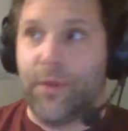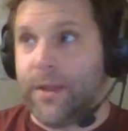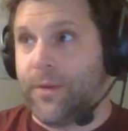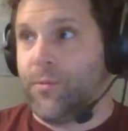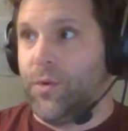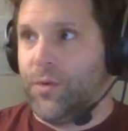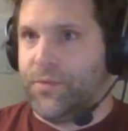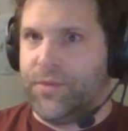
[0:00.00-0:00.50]

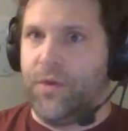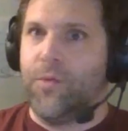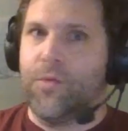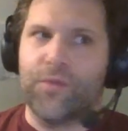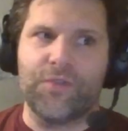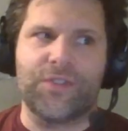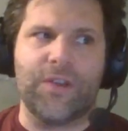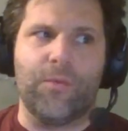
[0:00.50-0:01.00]
Like, well, the
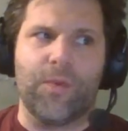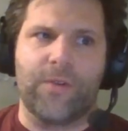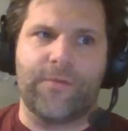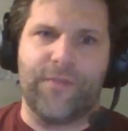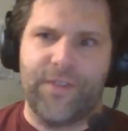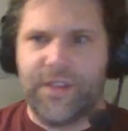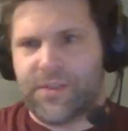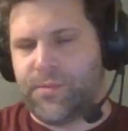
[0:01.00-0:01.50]
orders that work
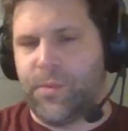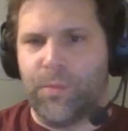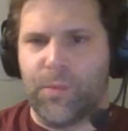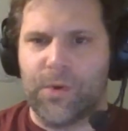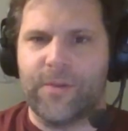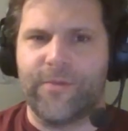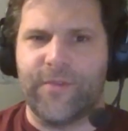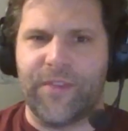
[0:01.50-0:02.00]
for this will
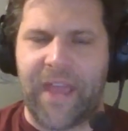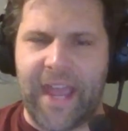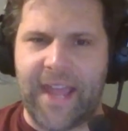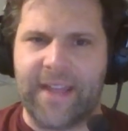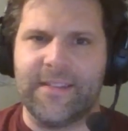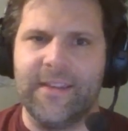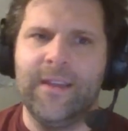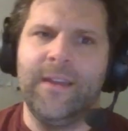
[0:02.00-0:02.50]
work for
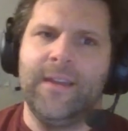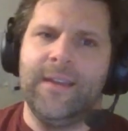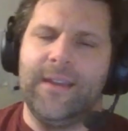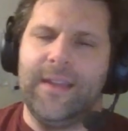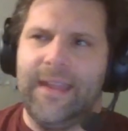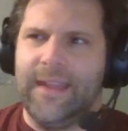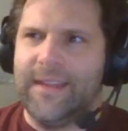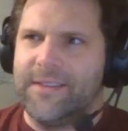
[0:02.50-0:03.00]
that.
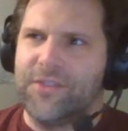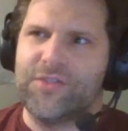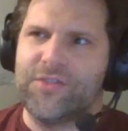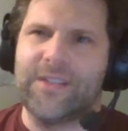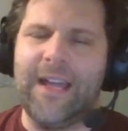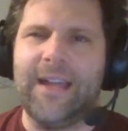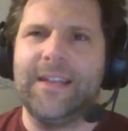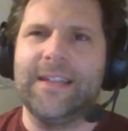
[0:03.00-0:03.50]
And
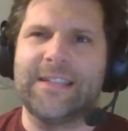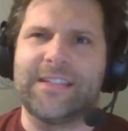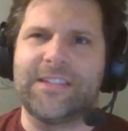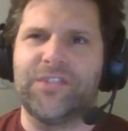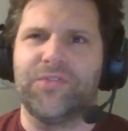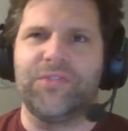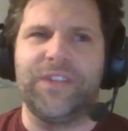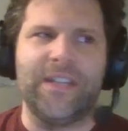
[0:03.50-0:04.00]
there's not
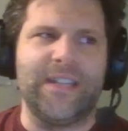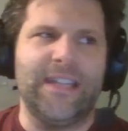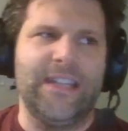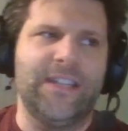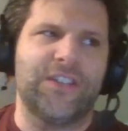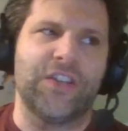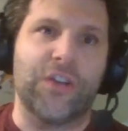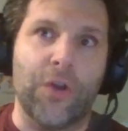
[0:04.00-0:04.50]
necessarily a
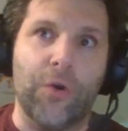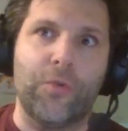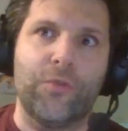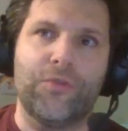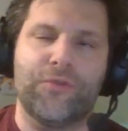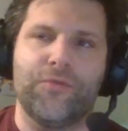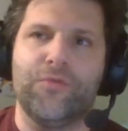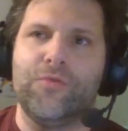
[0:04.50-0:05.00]
need to go
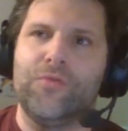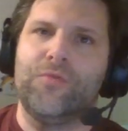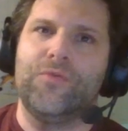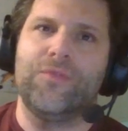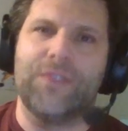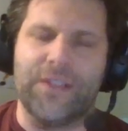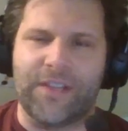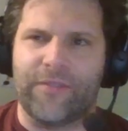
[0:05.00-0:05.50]

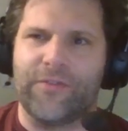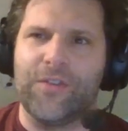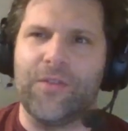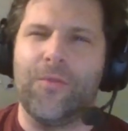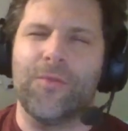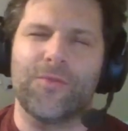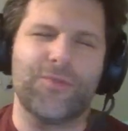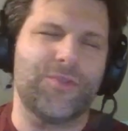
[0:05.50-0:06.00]
through the
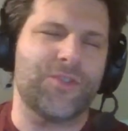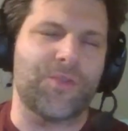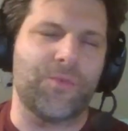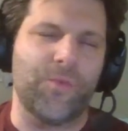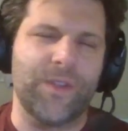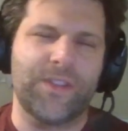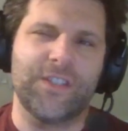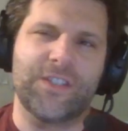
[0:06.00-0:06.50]
different orders
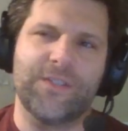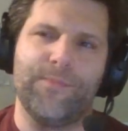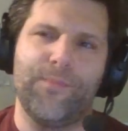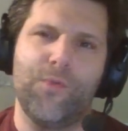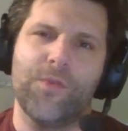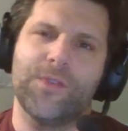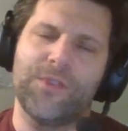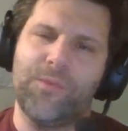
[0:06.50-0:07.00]
with the
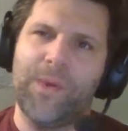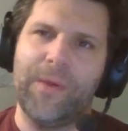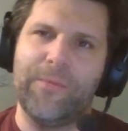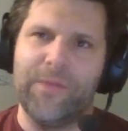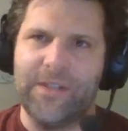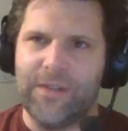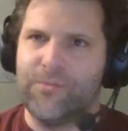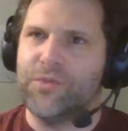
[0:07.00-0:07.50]
support the way
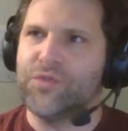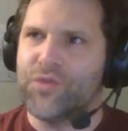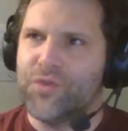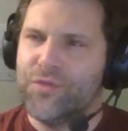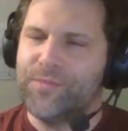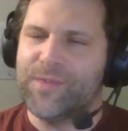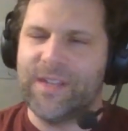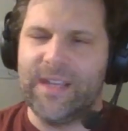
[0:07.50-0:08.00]
we did with
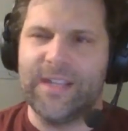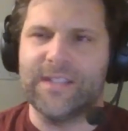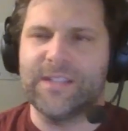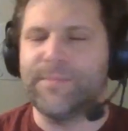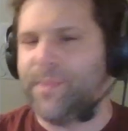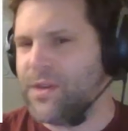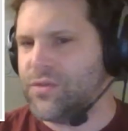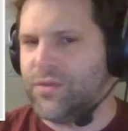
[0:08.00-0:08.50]
troops and
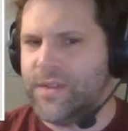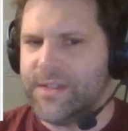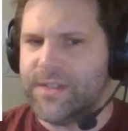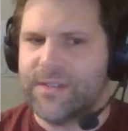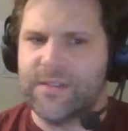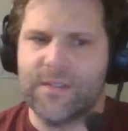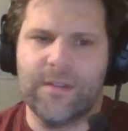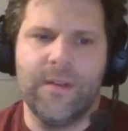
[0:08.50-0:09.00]

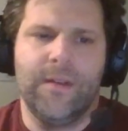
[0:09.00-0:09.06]
specialists.